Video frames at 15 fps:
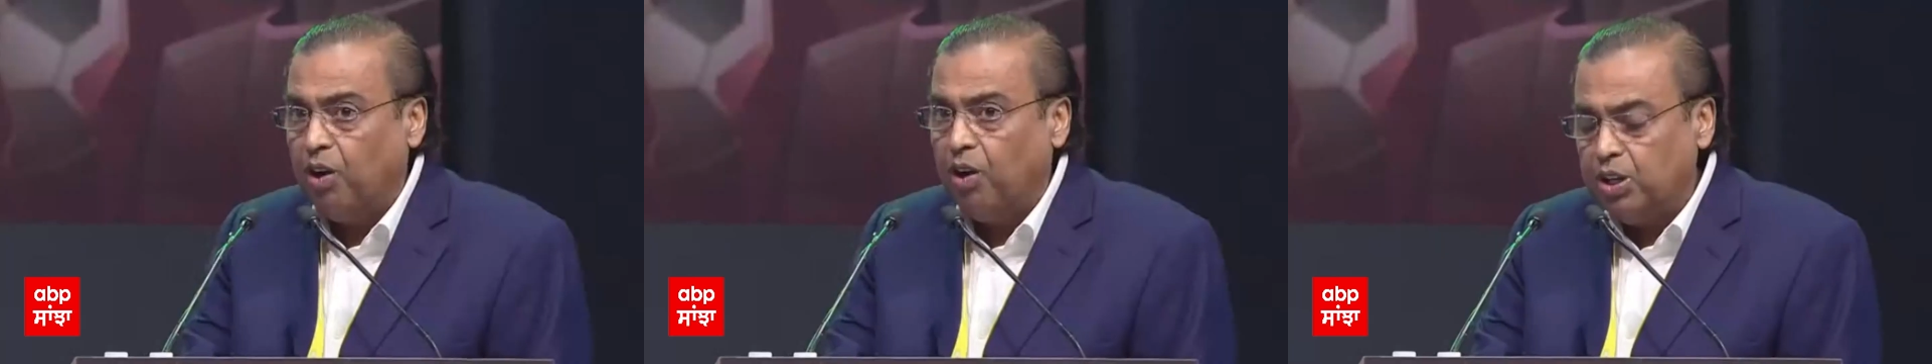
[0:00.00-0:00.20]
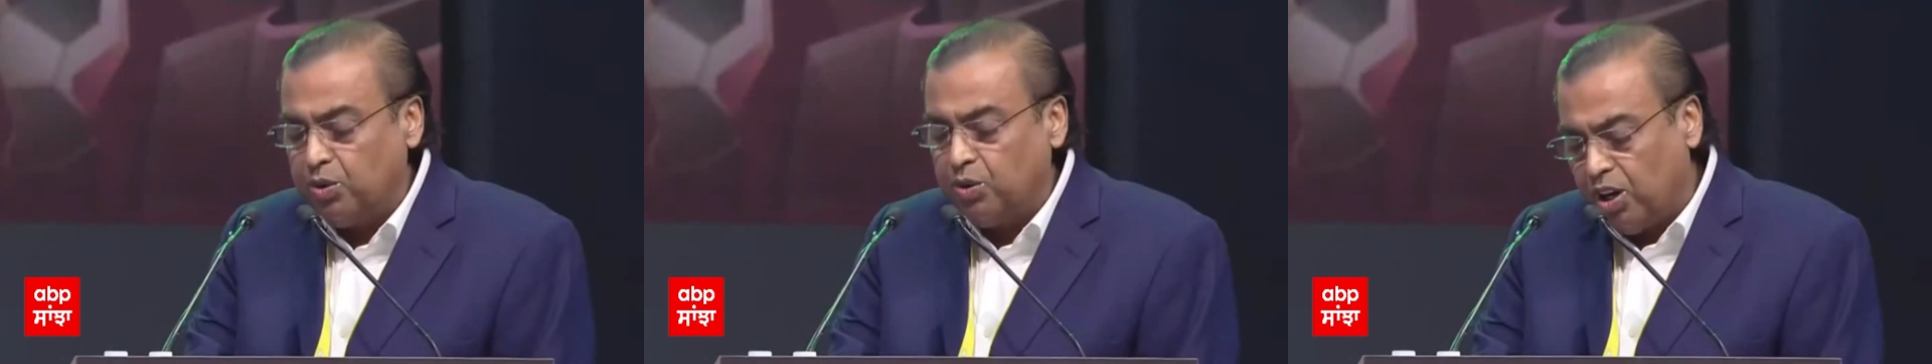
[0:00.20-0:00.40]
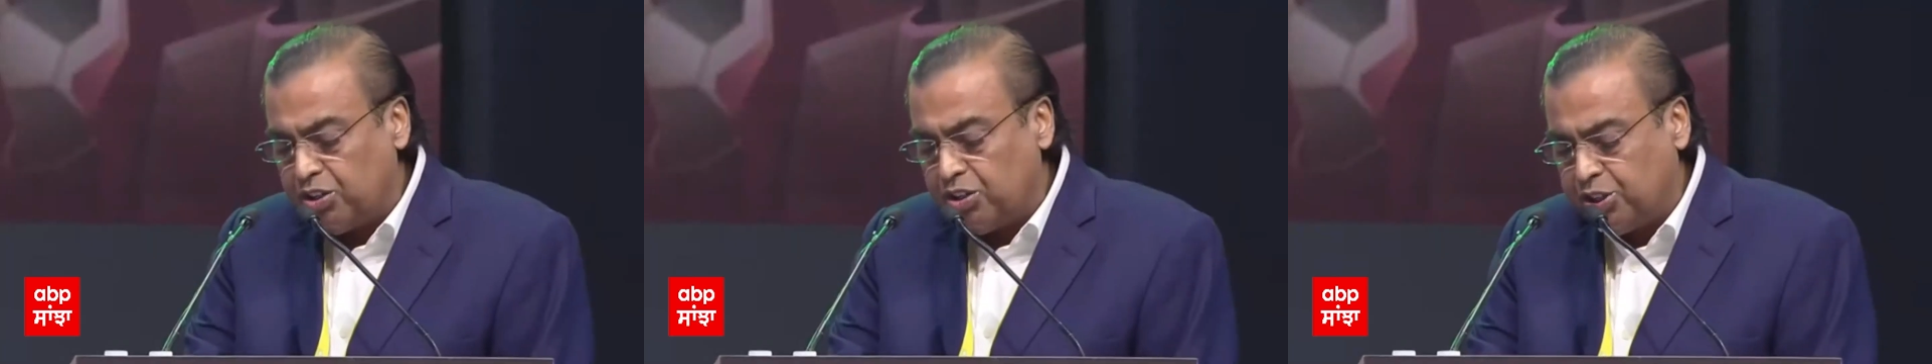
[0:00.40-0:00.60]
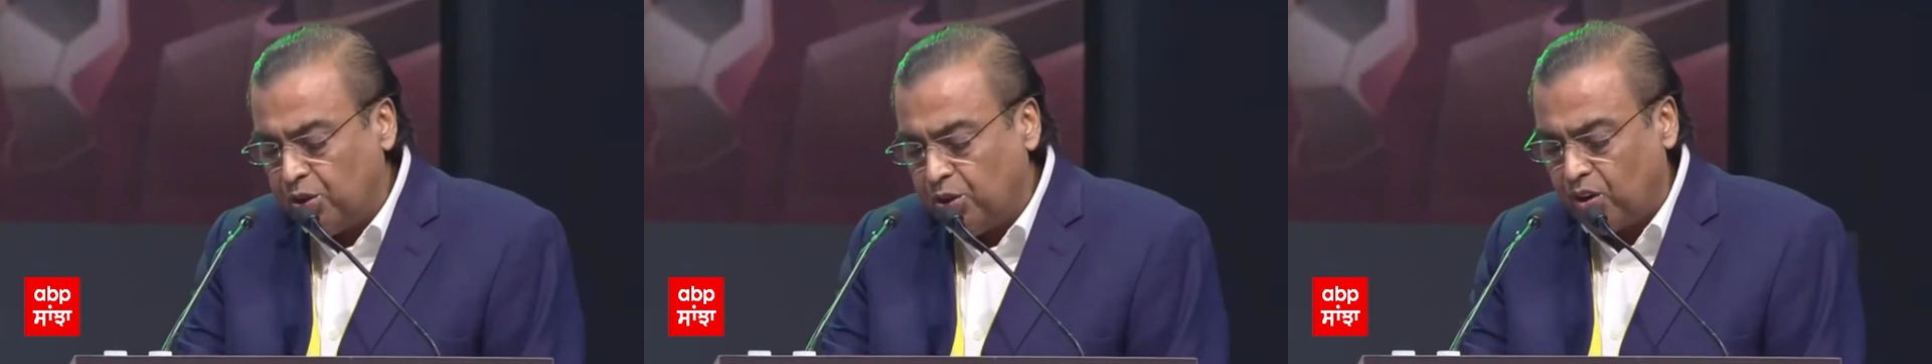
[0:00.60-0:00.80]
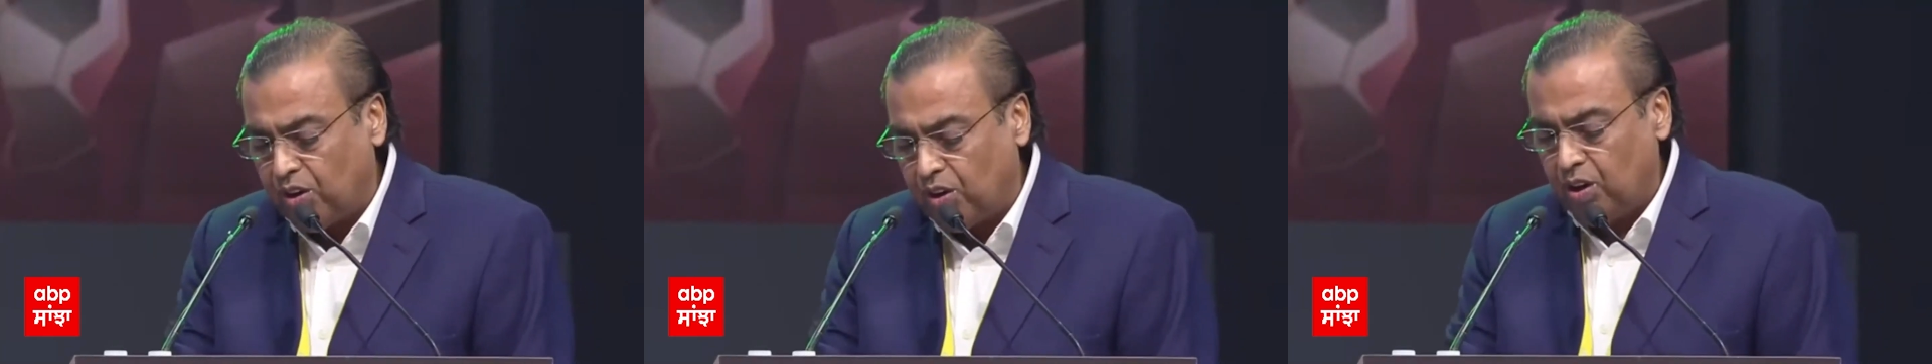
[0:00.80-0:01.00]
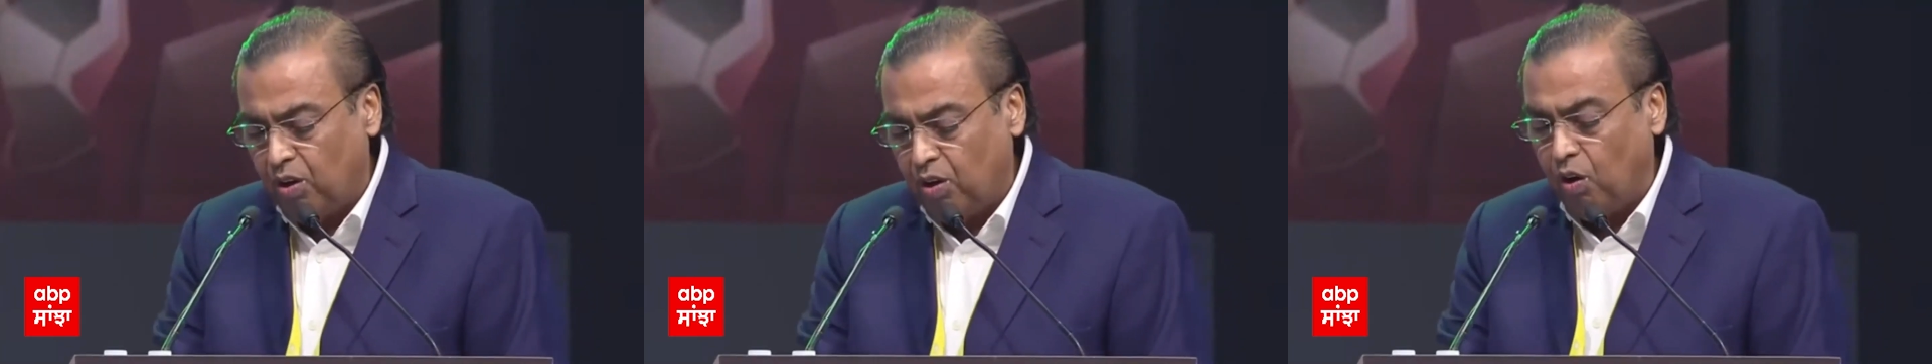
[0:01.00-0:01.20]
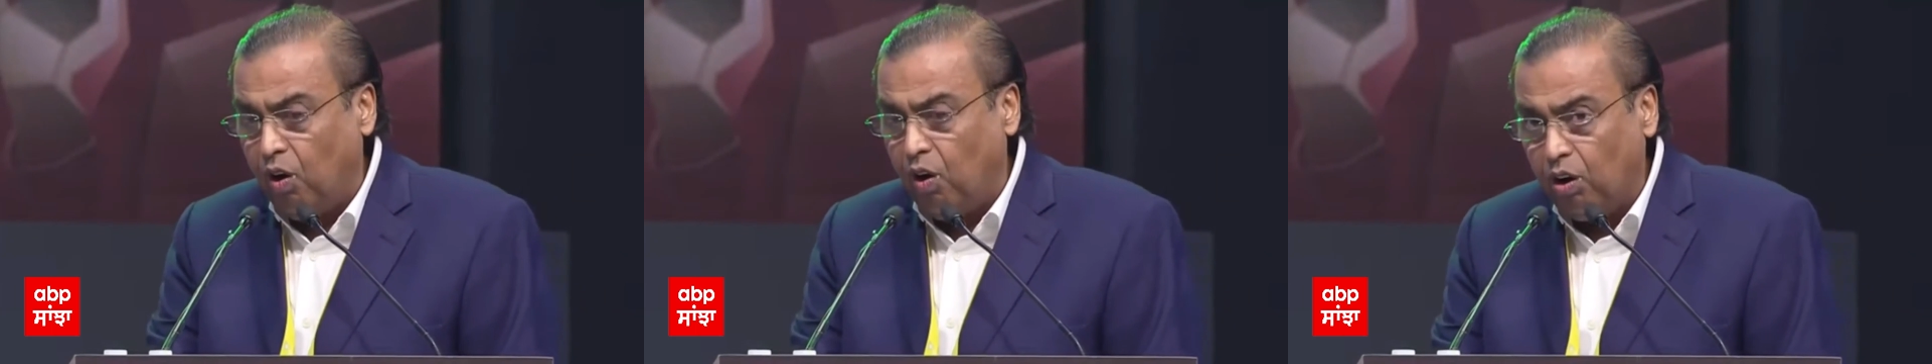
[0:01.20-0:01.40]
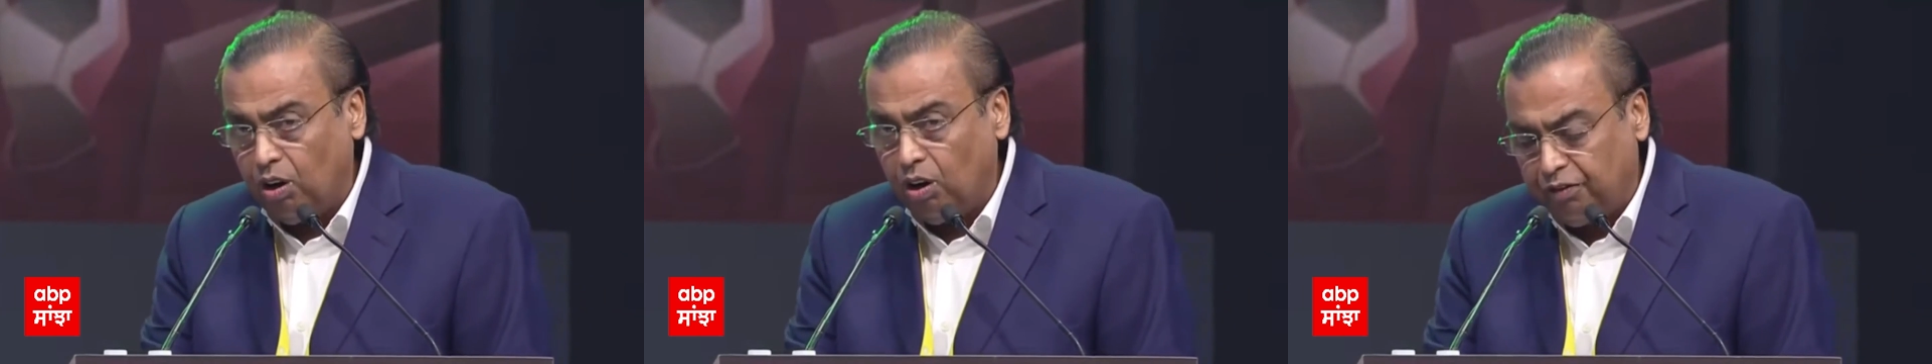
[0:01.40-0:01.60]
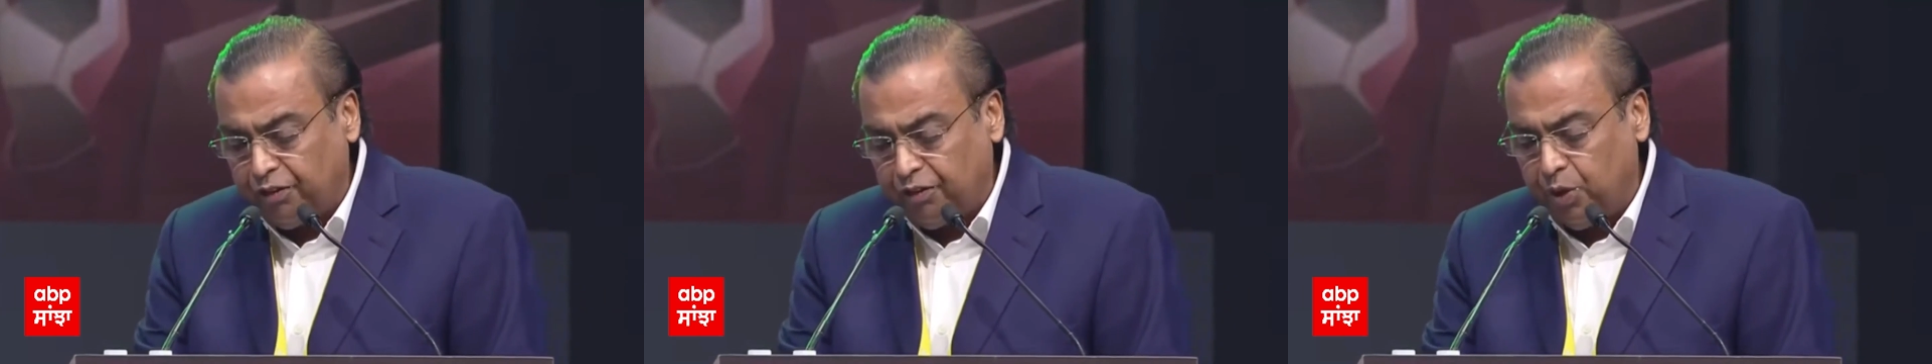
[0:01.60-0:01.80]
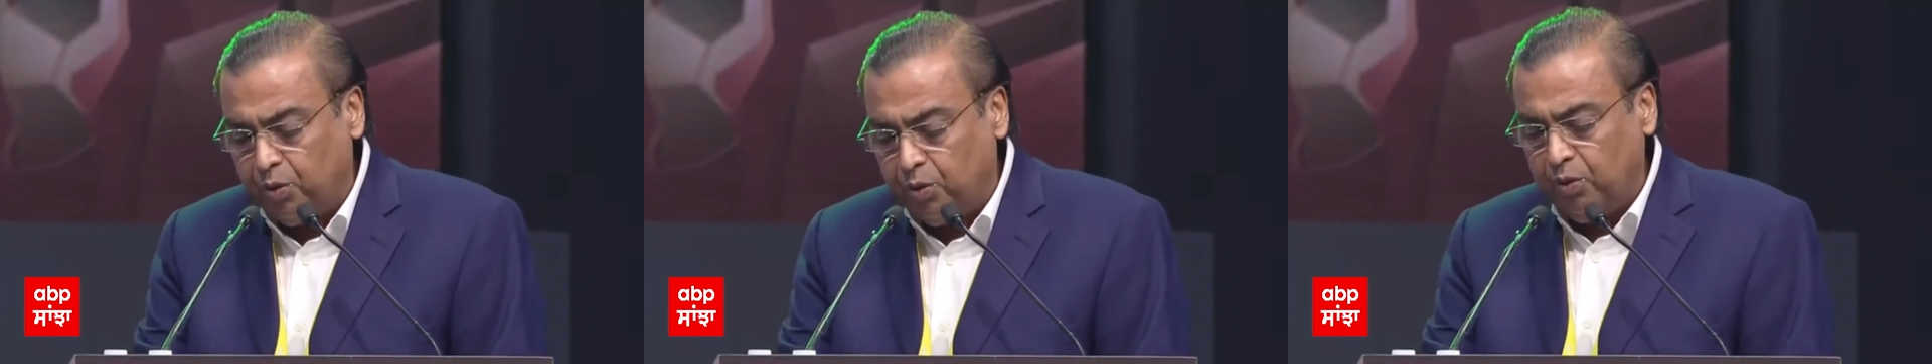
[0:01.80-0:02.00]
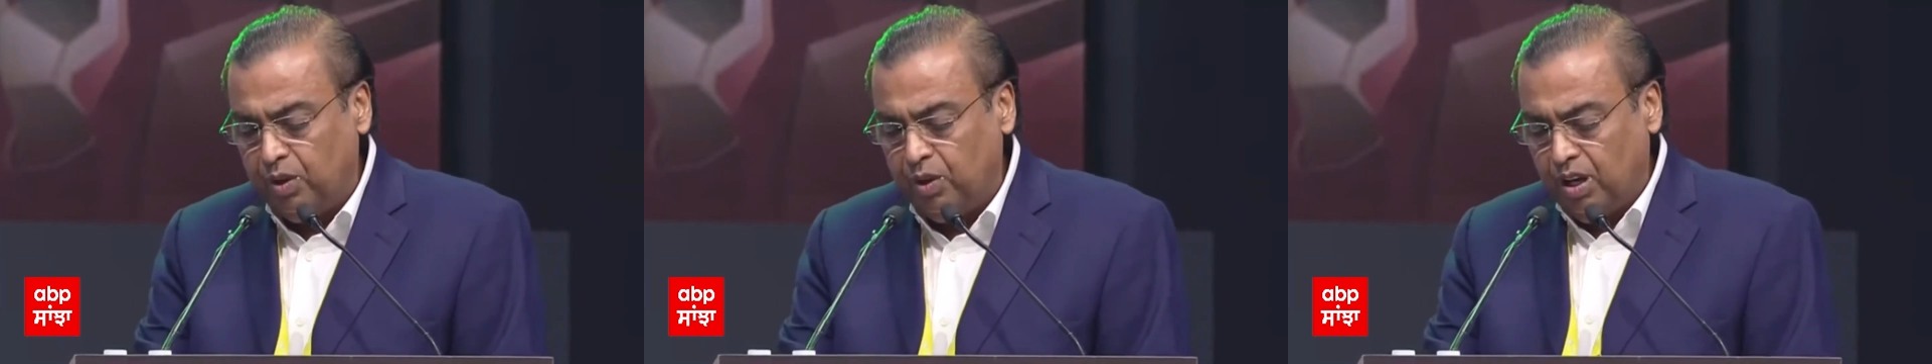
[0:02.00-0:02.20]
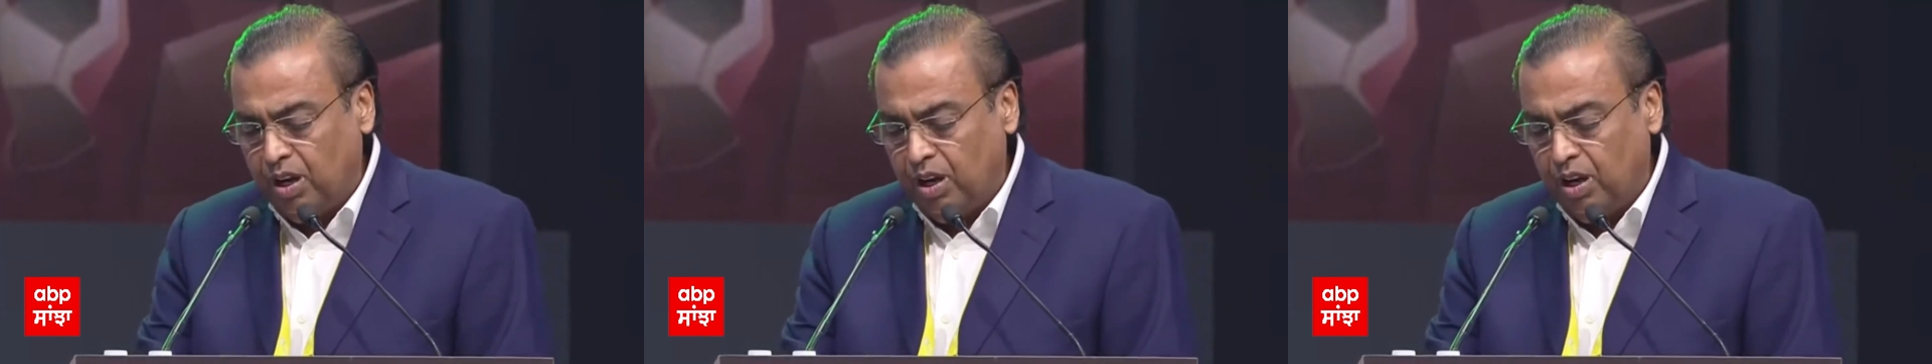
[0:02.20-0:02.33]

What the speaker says: want to assure all of you,